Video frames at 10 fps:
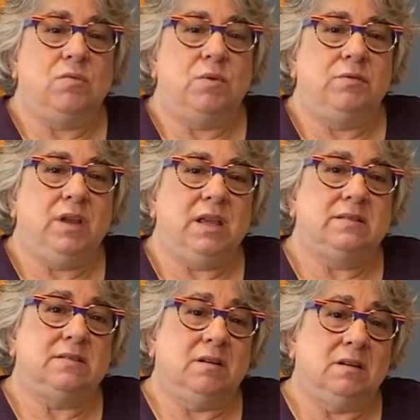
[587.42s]
when we get
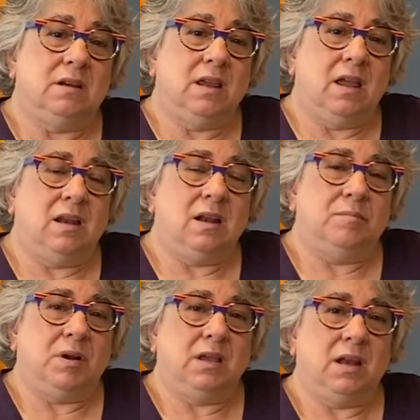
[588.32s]
started again, I'm
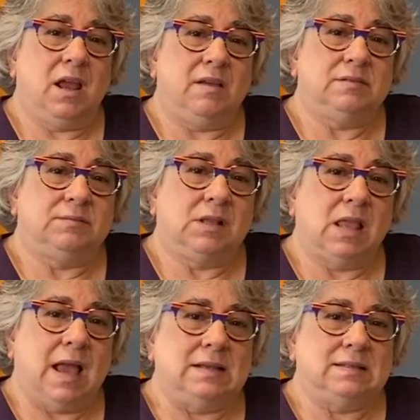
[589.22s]
probably going to have some
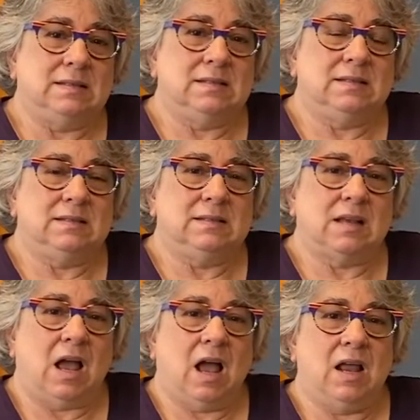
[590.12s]
classes
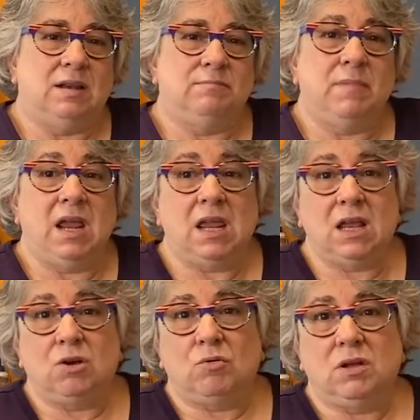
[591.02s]
on making
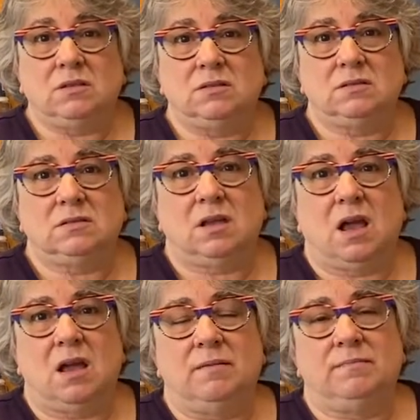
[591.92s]
quilts.
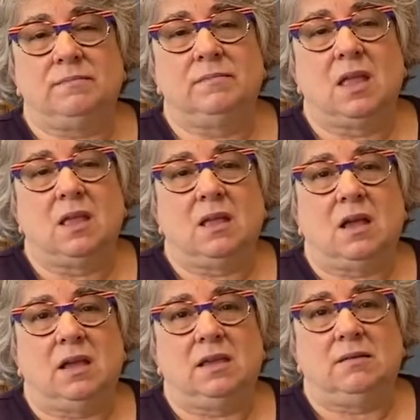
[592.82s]

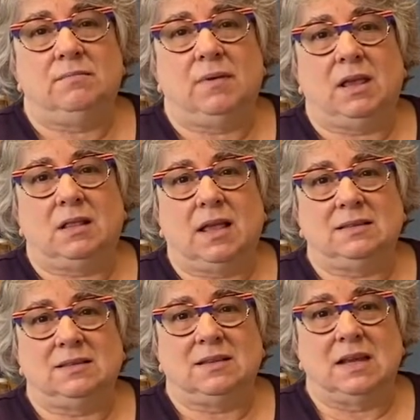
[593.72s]
I can make
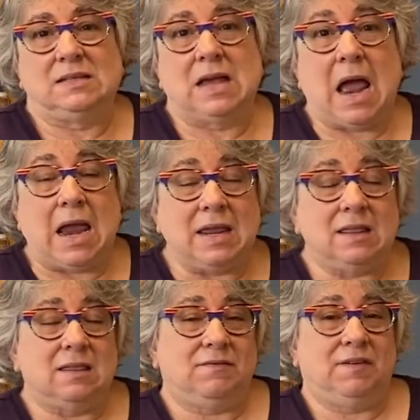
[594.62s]
classes on dyeing
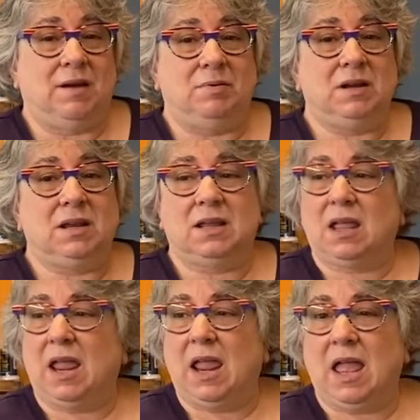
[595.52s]
the fabric
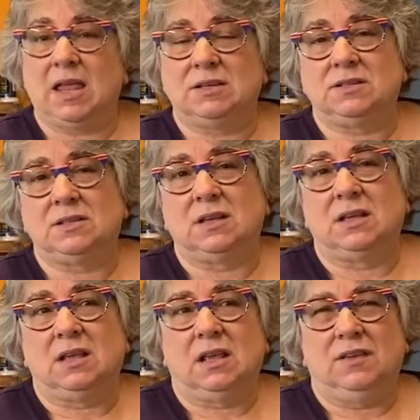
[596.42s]
and
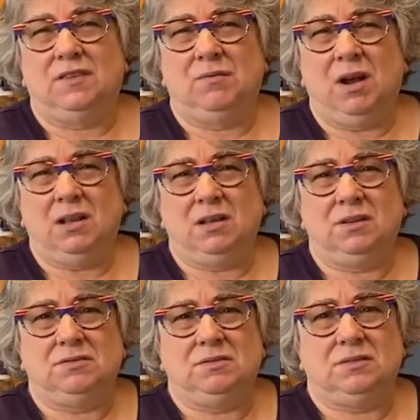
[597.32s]
if you want to
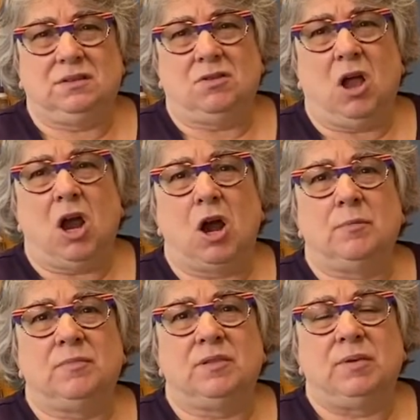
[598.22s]
use long
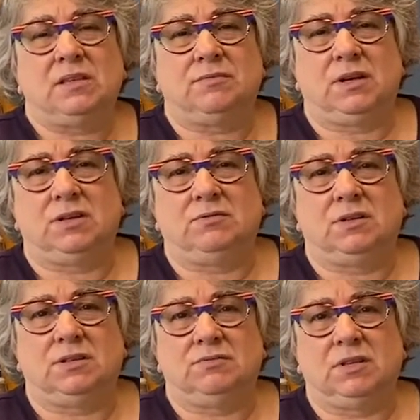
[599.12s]
arm, the best way to do it
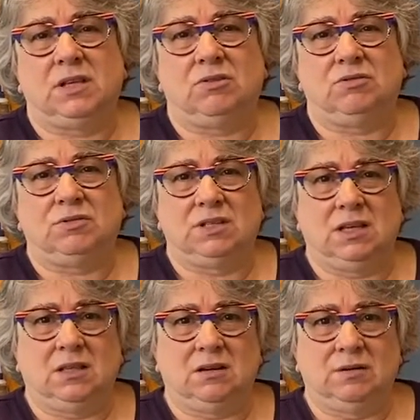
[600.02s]
is really go to a
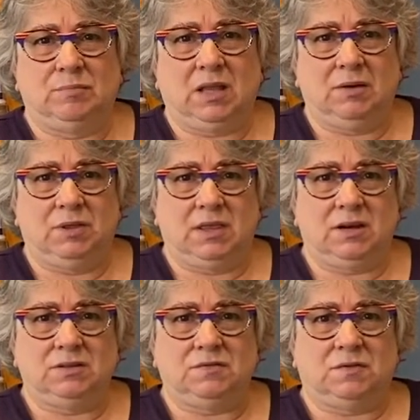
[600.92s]
dealer and play with
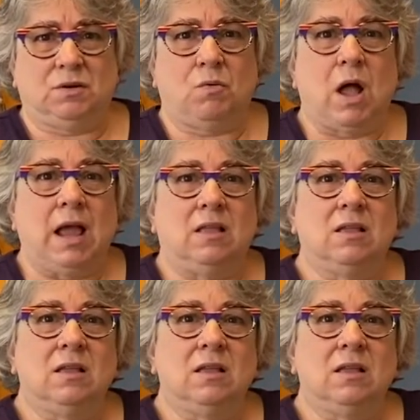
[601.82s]
theirs for a while.